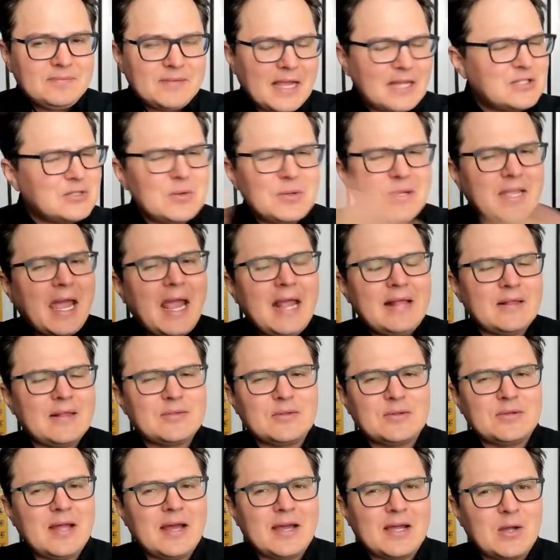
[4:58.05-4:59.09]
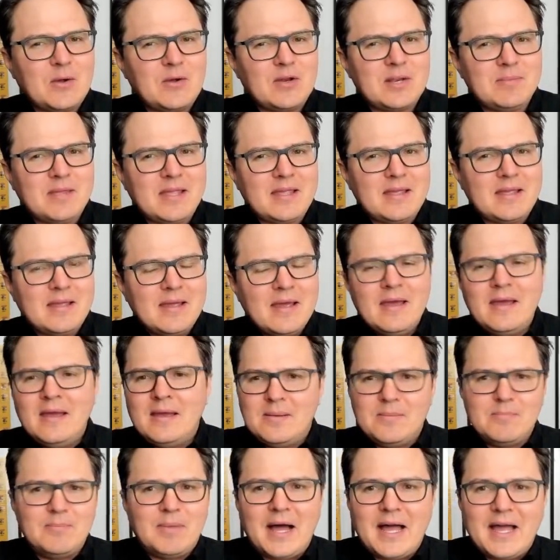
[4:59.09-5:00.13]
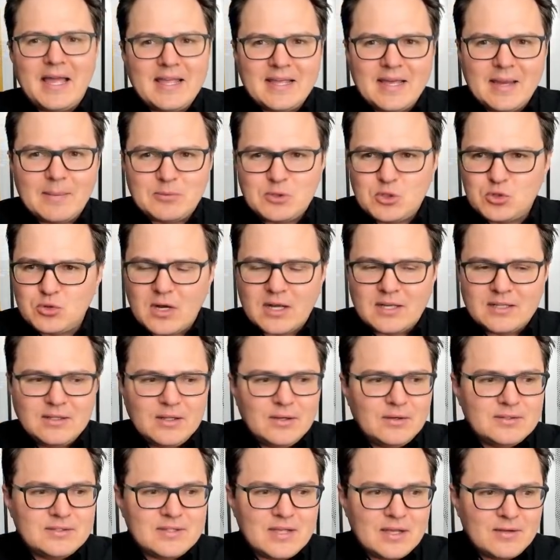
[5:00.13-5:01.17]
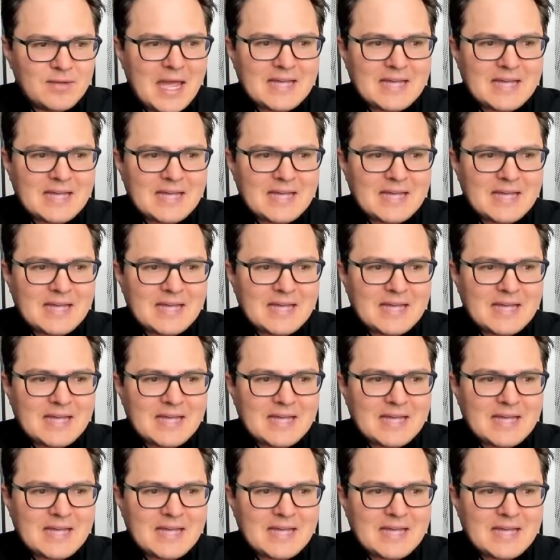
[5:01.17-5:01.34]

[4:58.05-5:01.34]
It's okay that they're not going to be buying up truckloads of